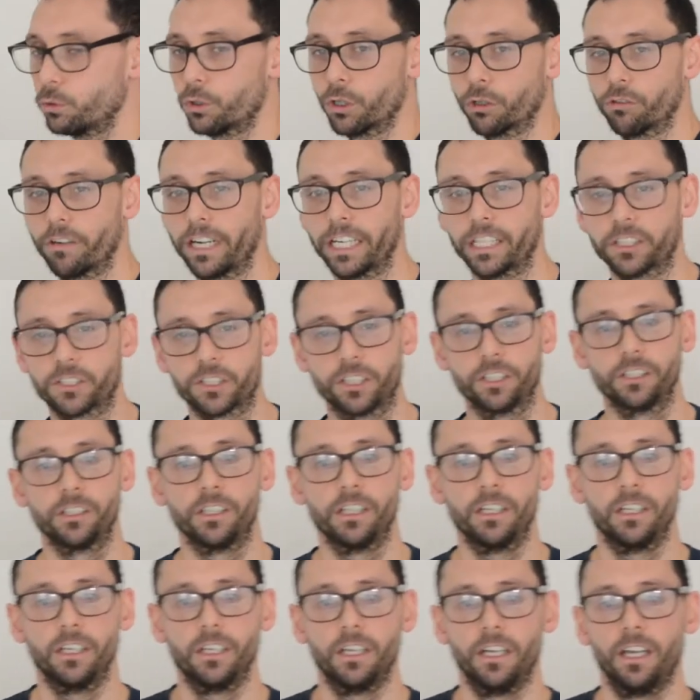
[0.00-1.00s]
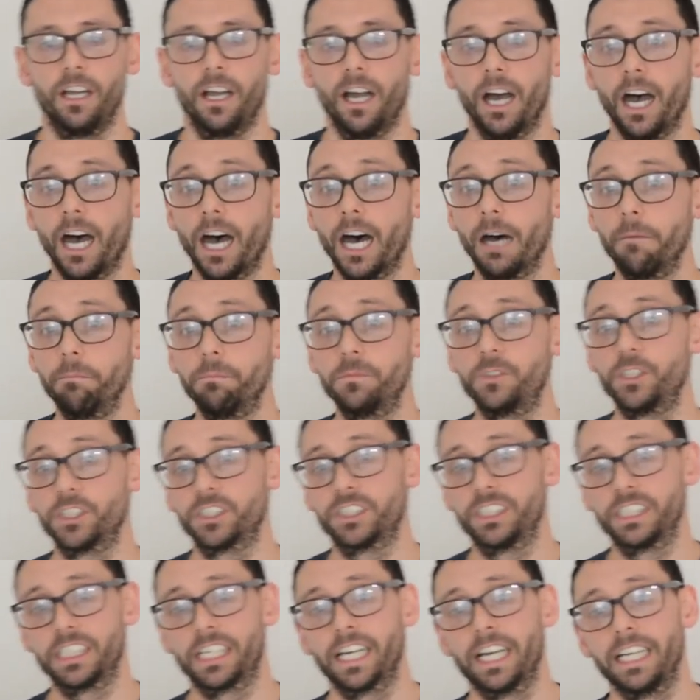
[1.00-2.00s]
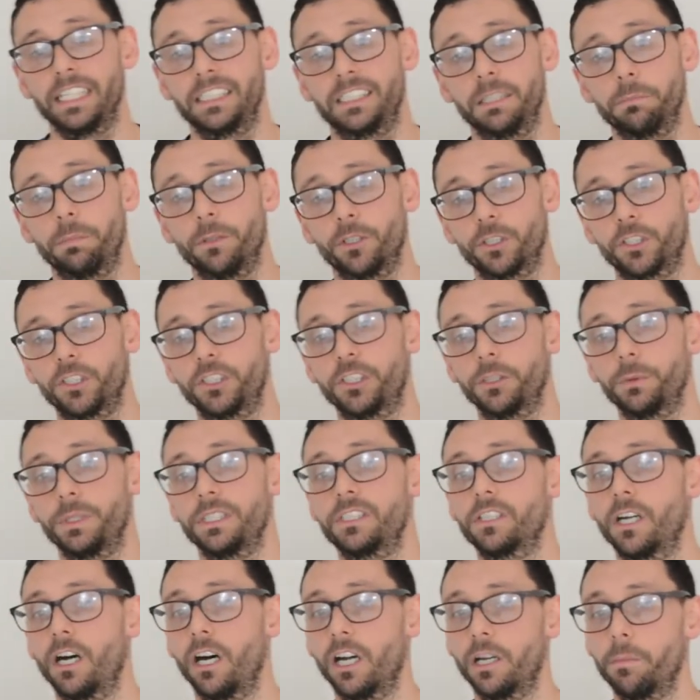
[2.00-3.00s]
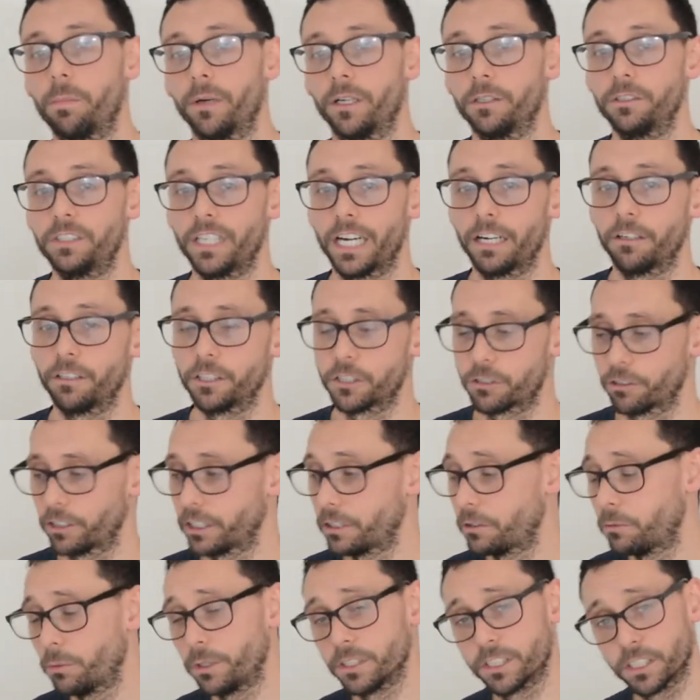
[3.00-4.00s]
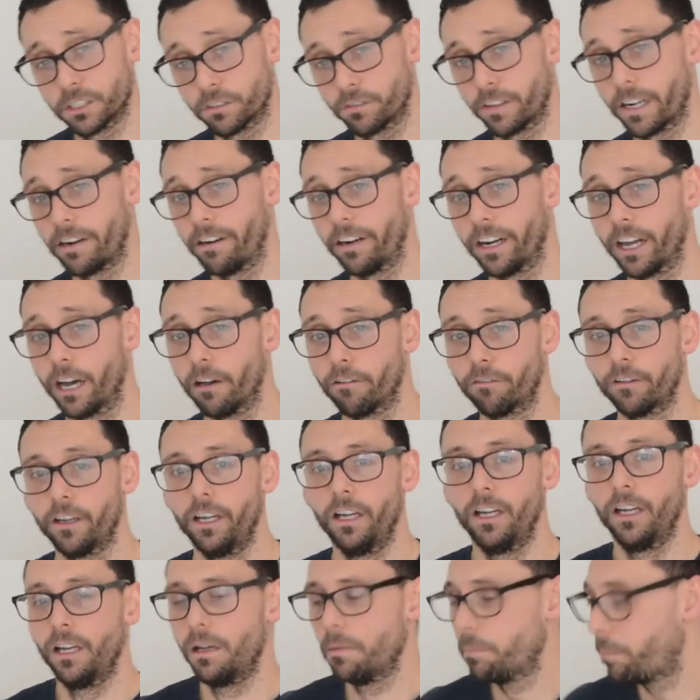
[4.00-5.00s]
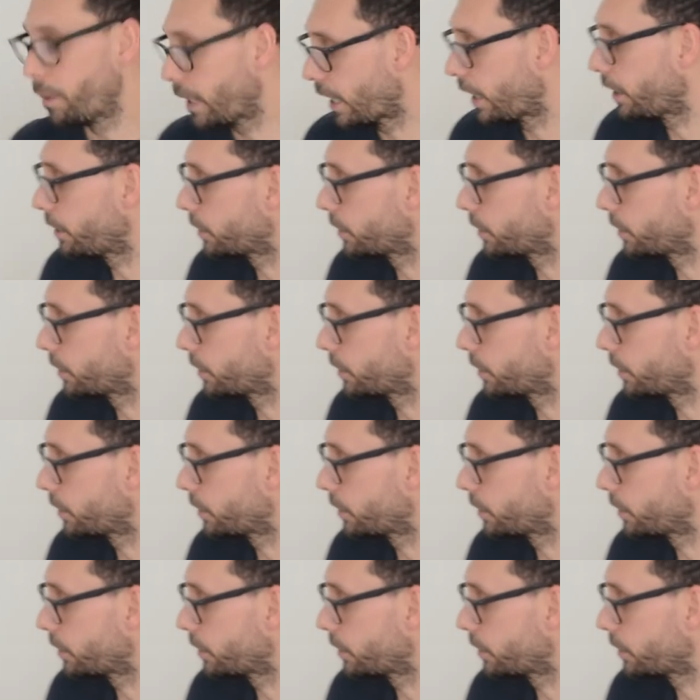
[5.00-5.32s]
correction um, just in case it pushes you into hypo territory, which is fair enough. But